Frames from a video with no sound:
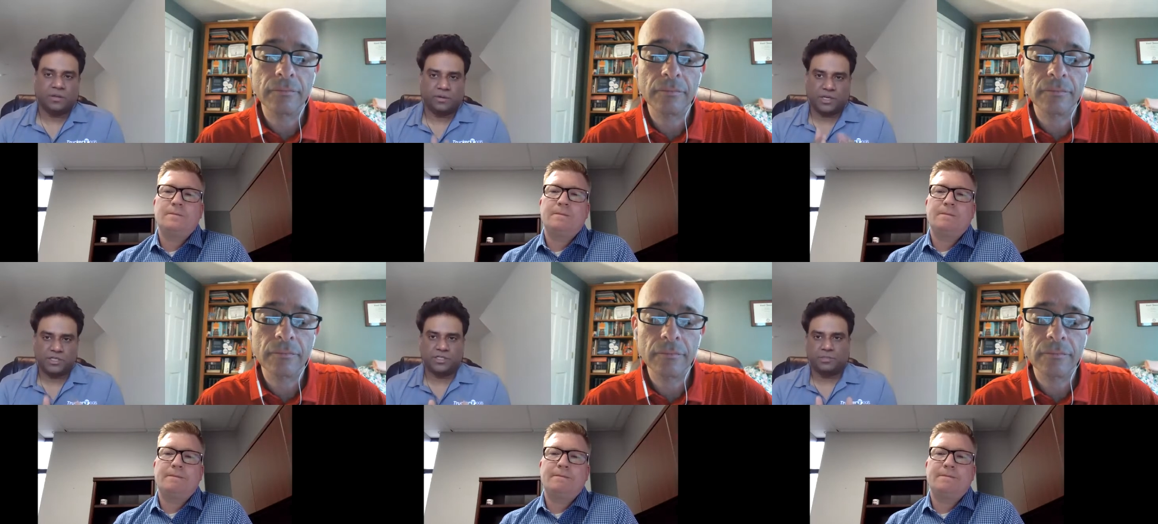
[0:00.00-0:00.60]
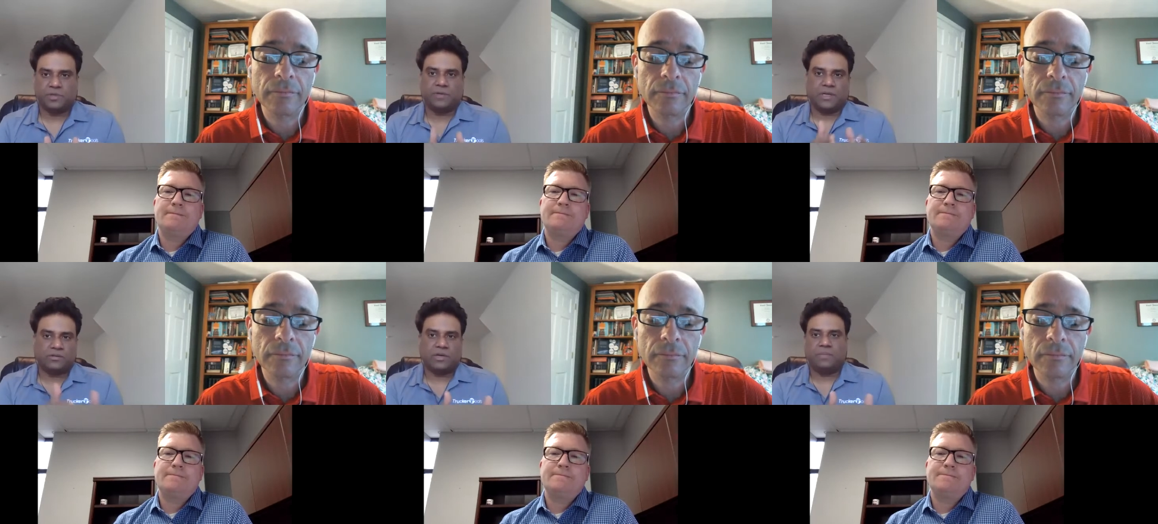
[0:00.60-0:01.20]
Speaker 1: relationship between a
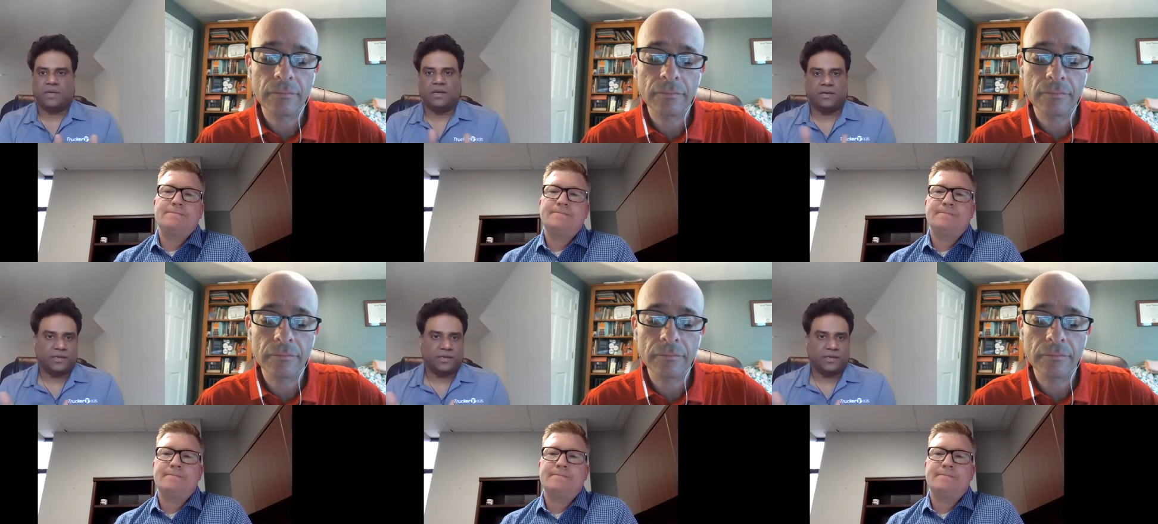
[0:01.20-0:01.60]
three P L and a